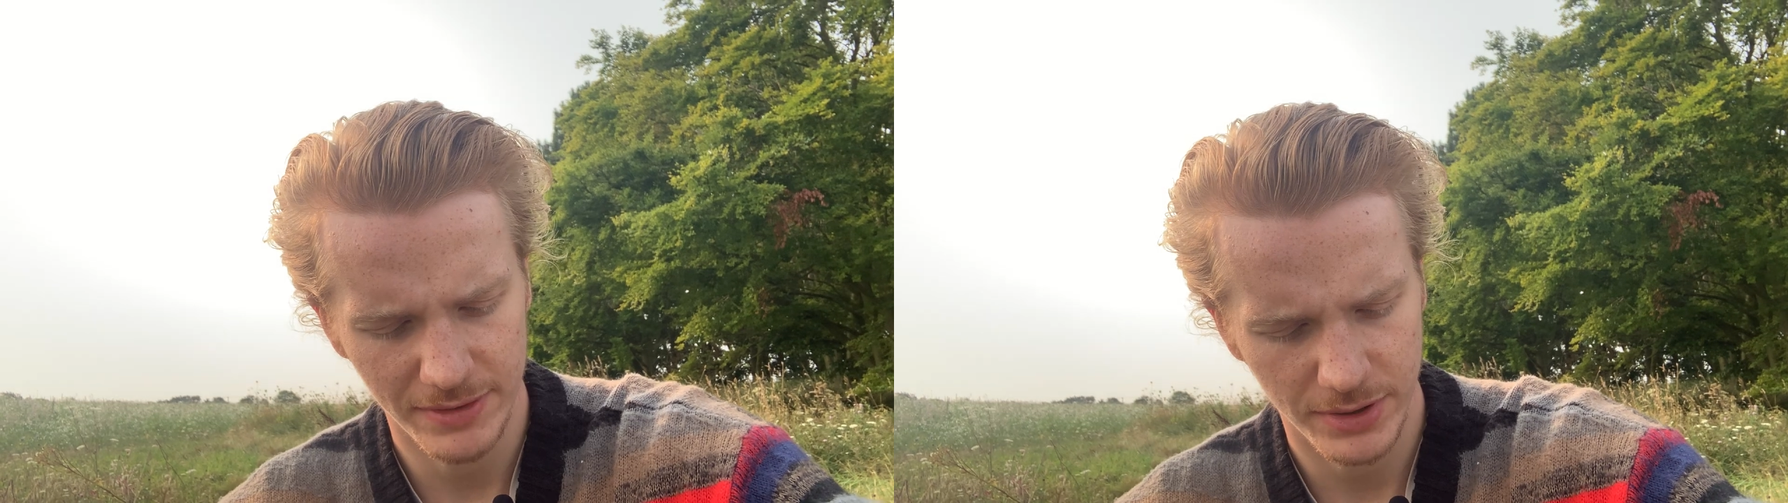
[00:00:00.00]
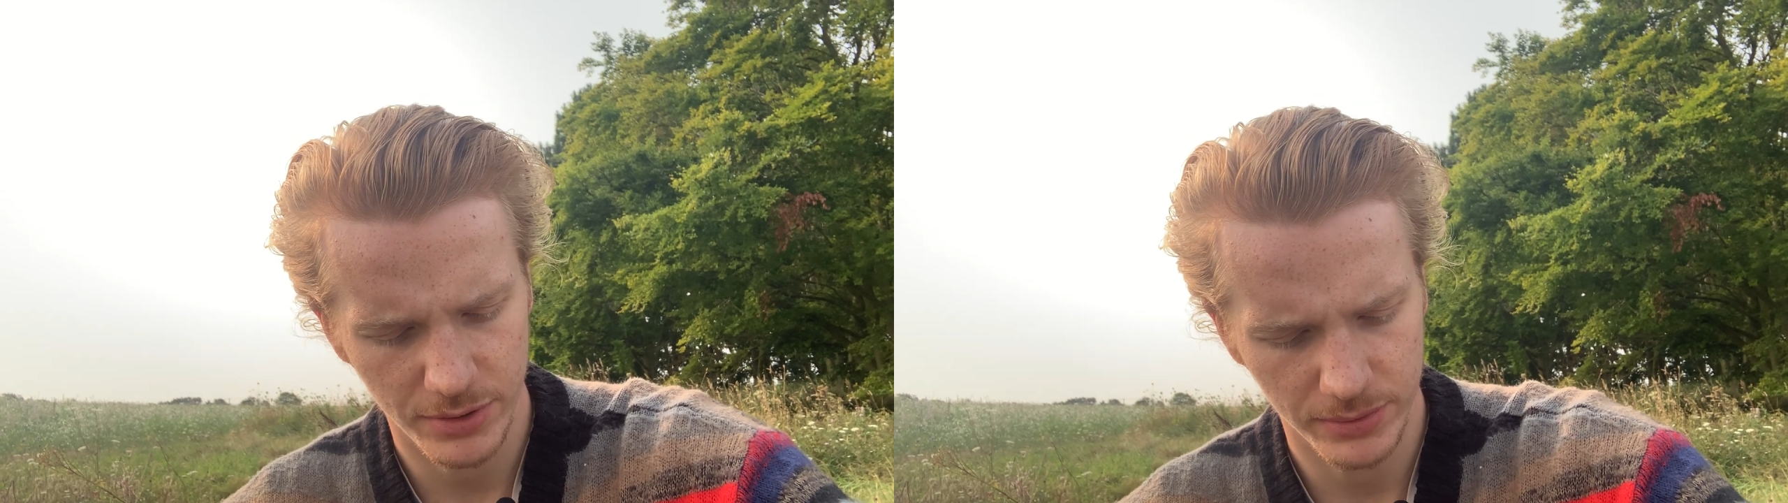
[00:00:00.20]

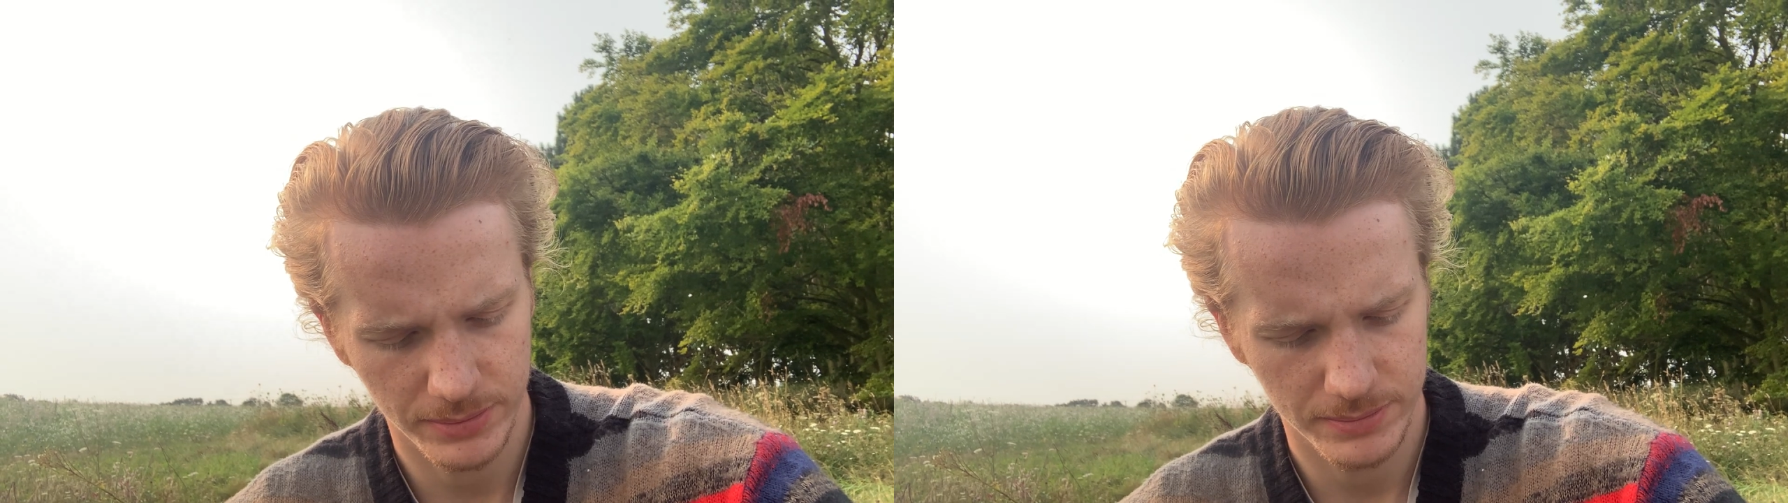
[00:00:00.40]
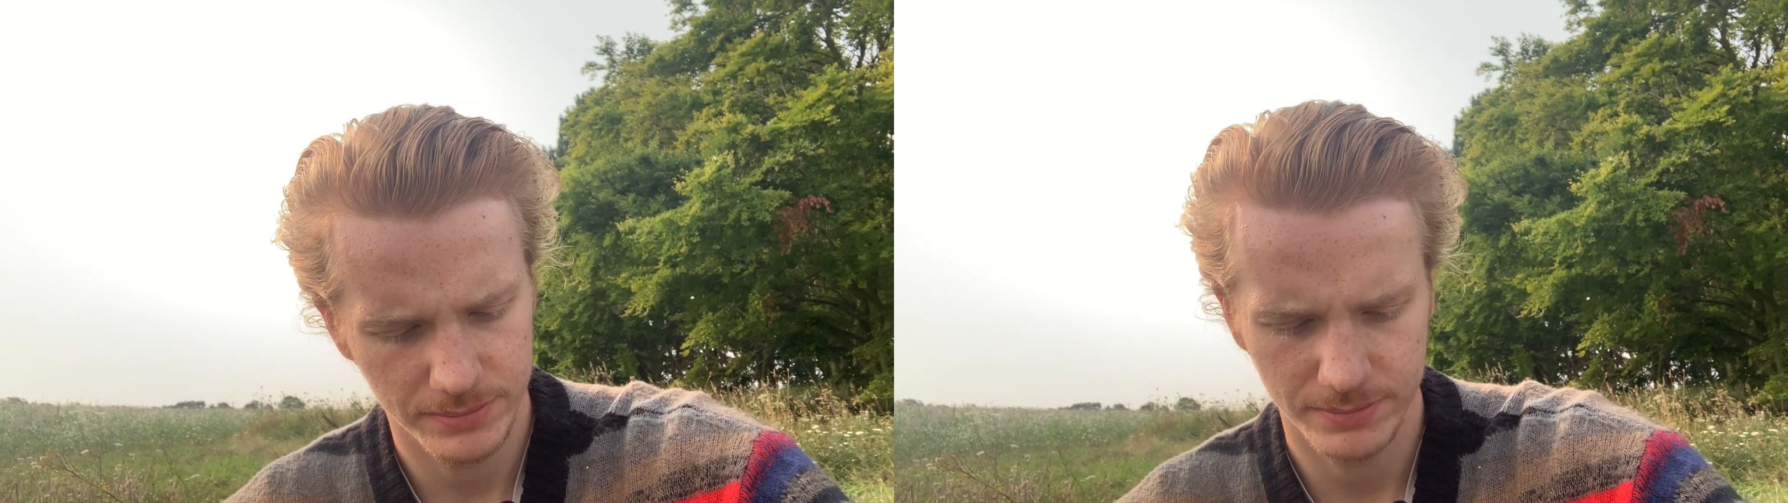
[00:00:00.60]
difficult
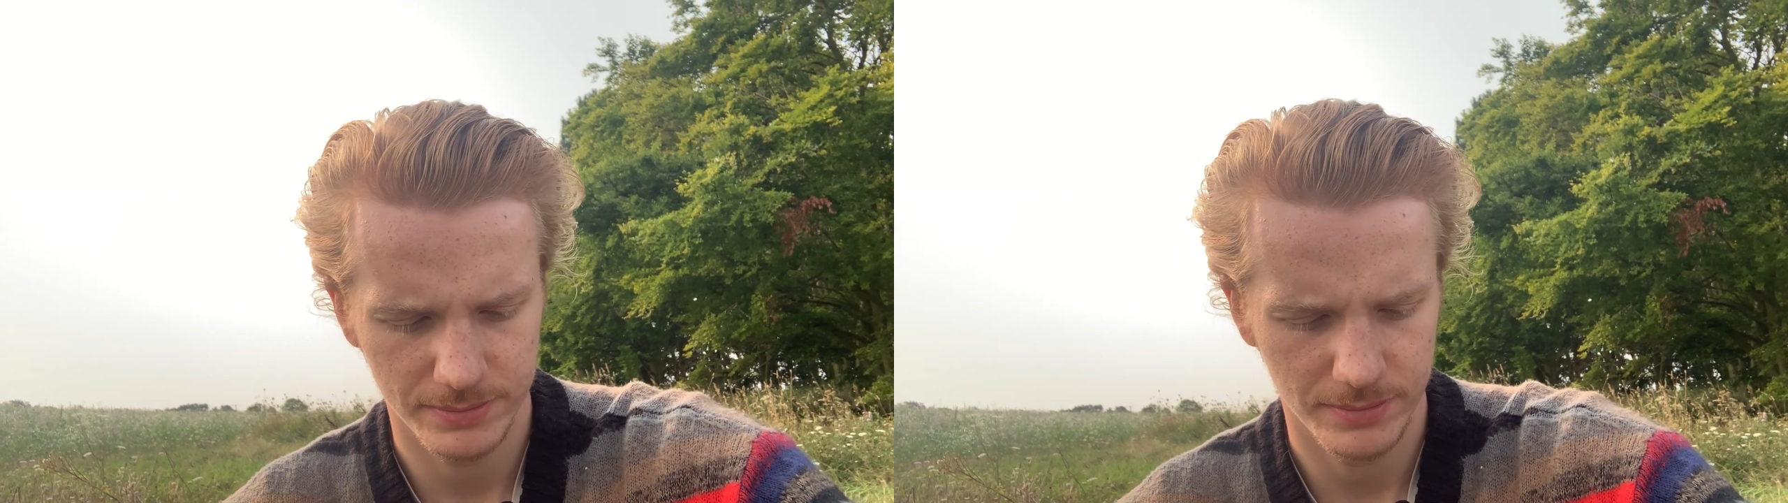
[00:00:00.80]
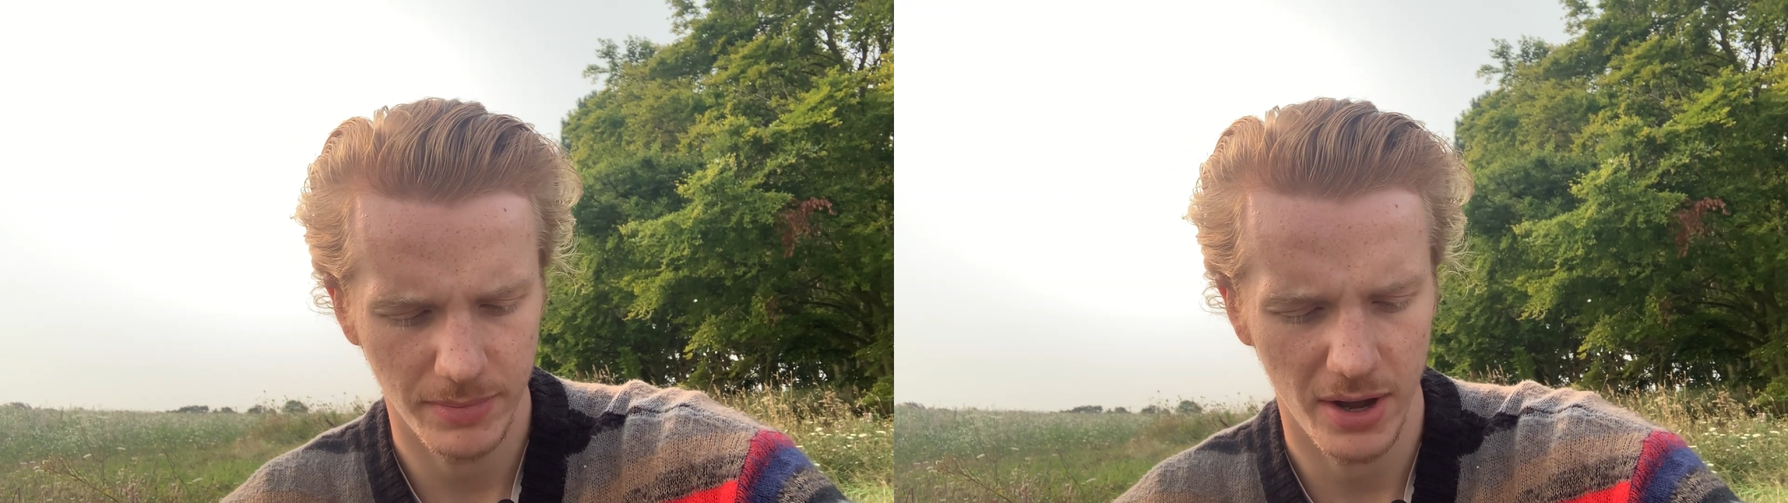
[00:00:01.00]

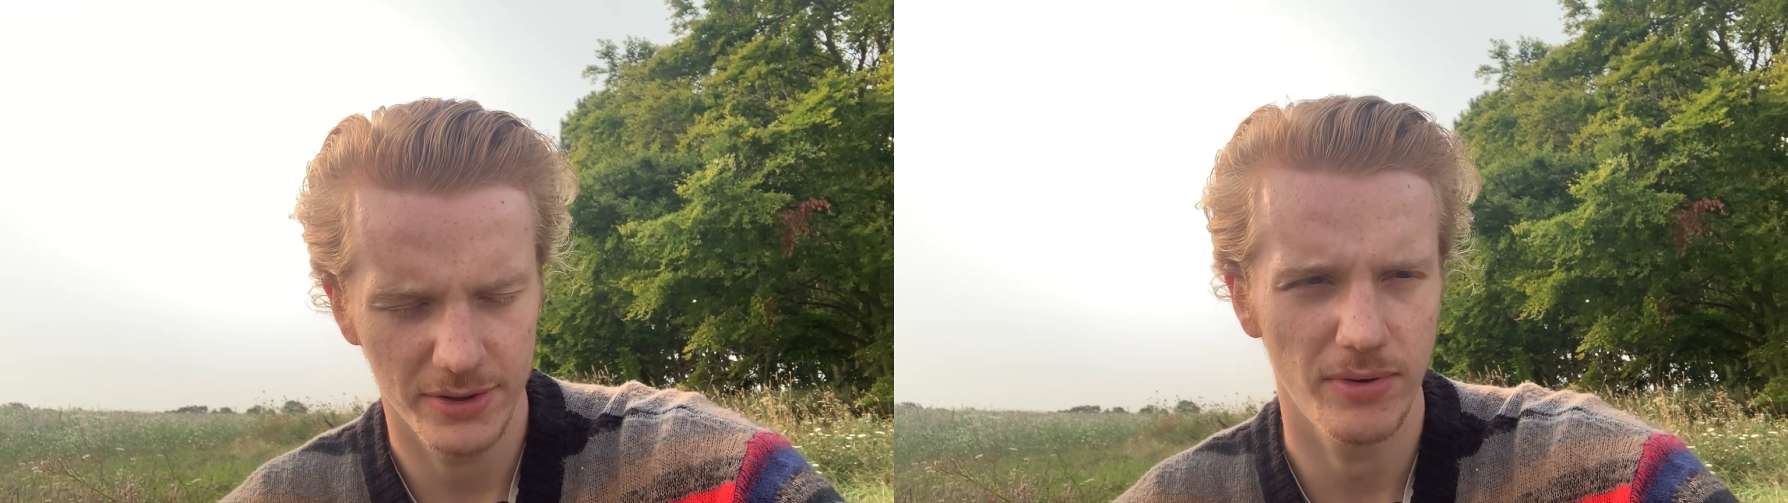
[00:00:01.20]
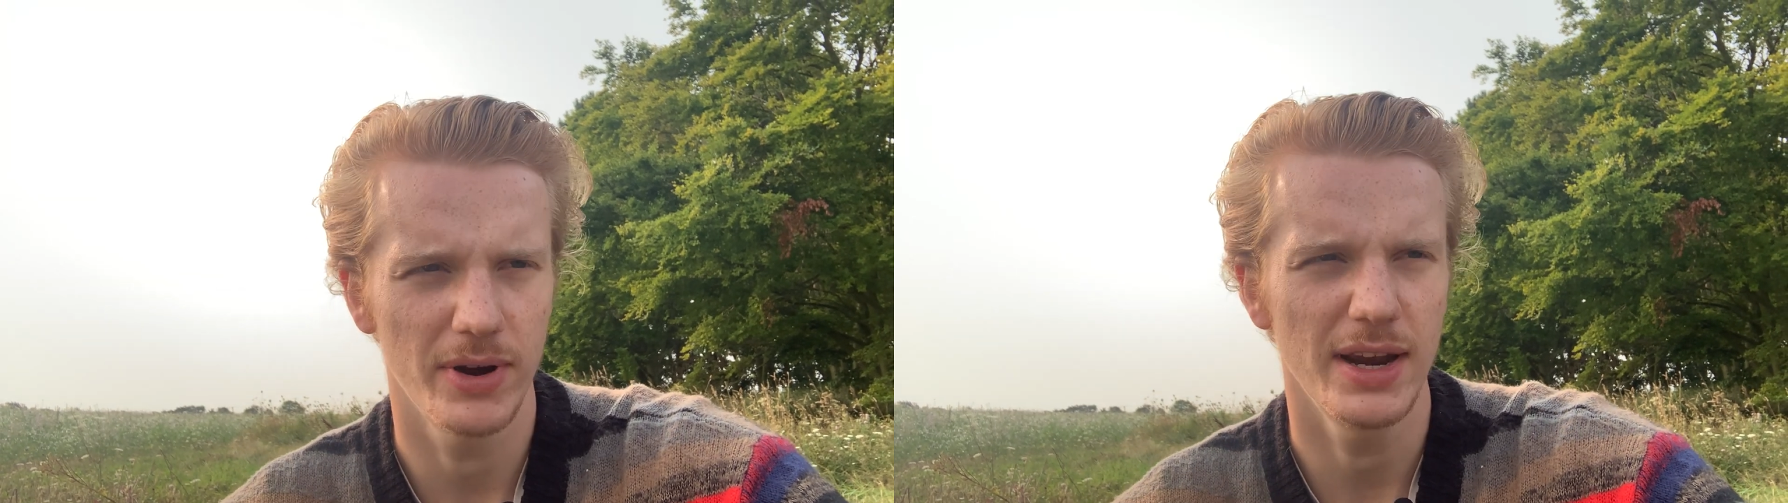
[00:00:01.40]
by
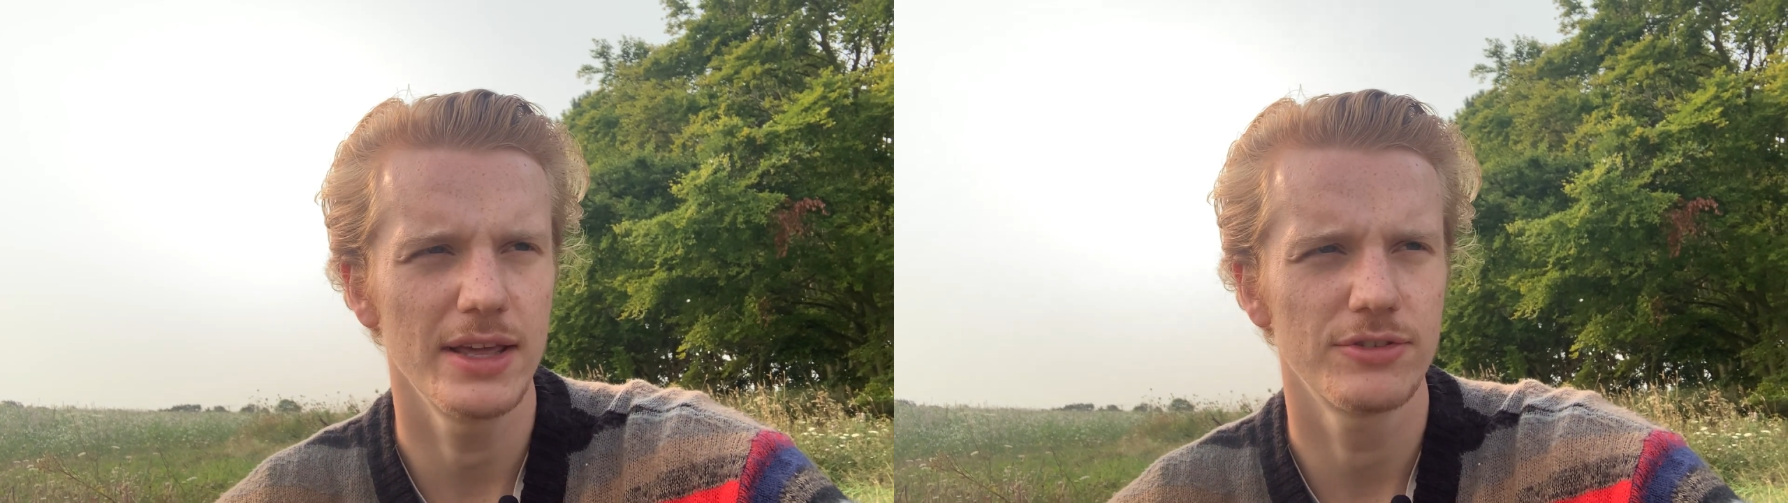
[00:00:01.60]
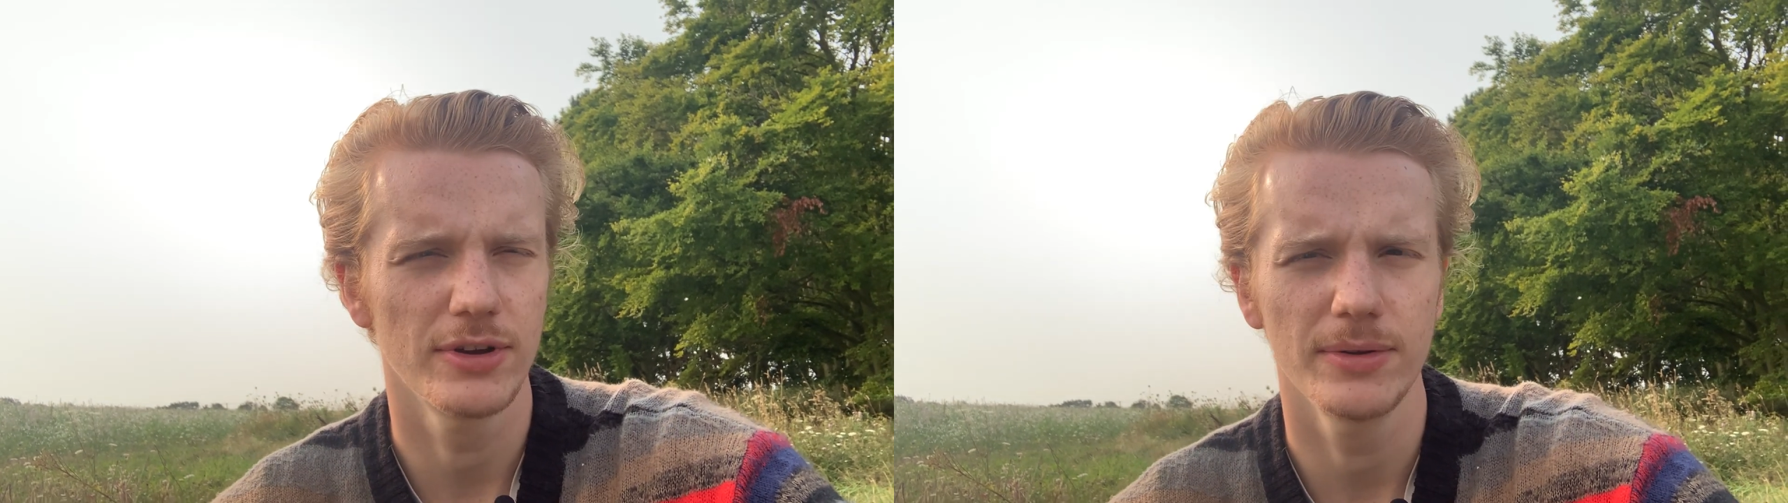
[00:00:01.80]
its very
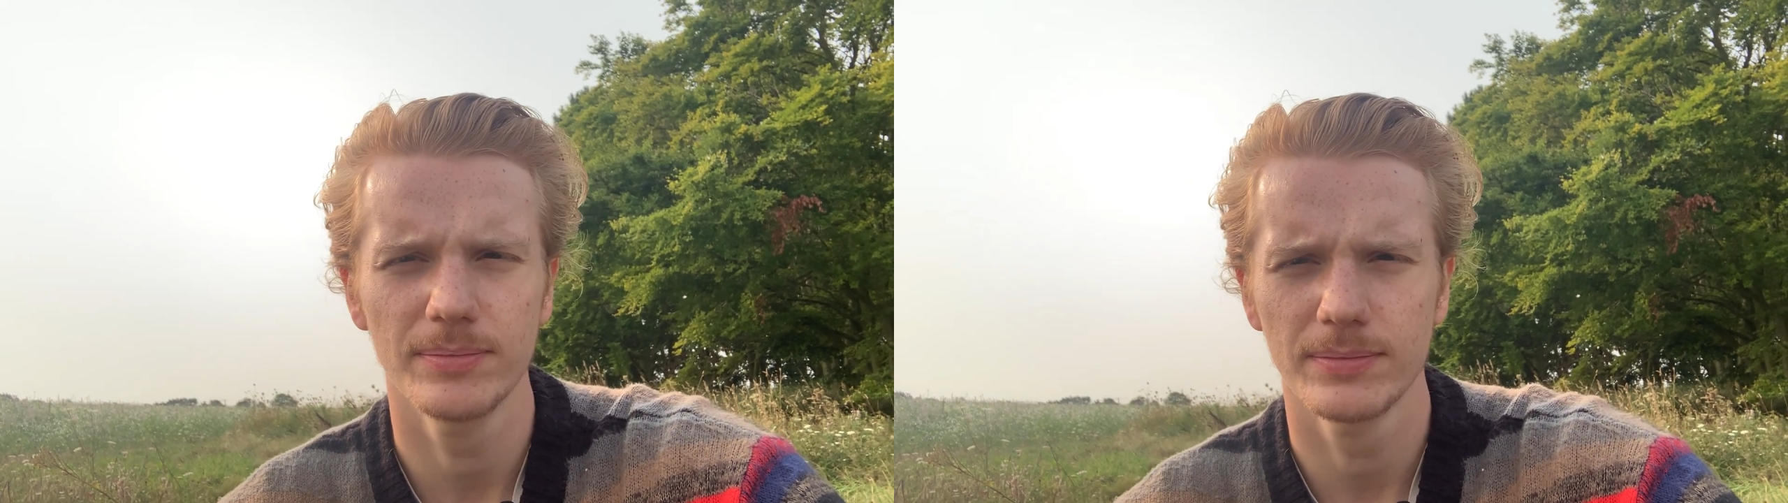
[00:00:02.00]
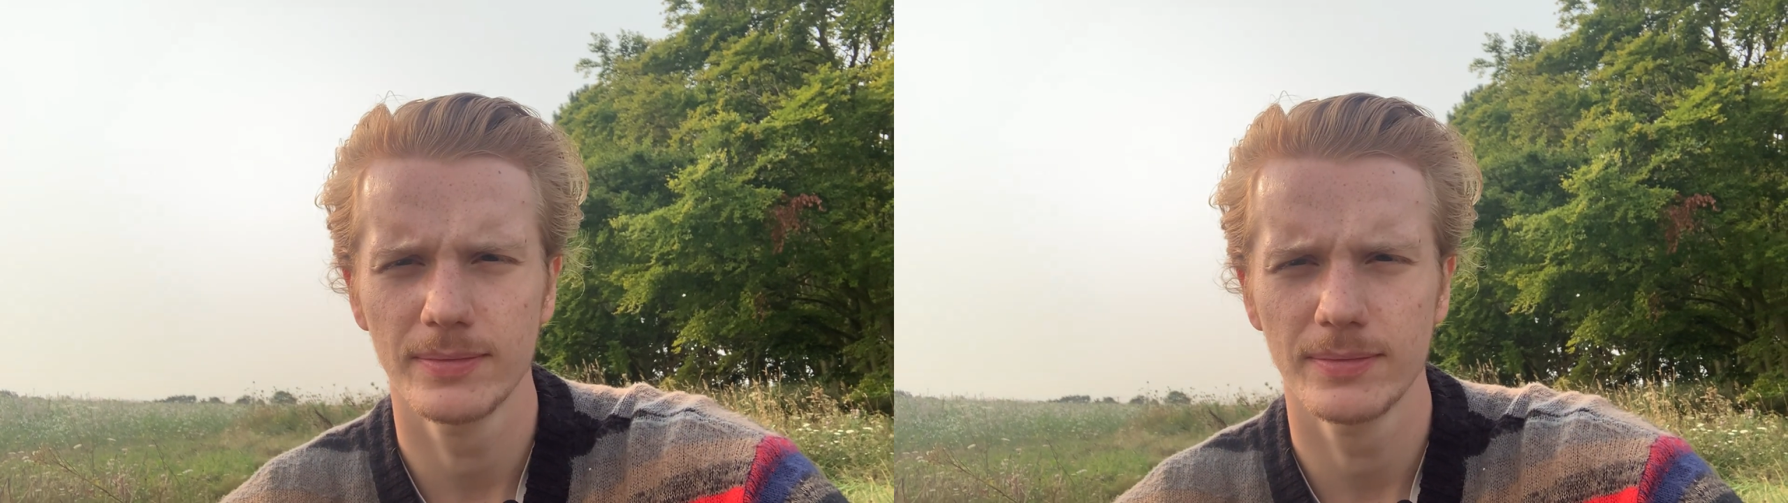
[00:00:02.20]
nature,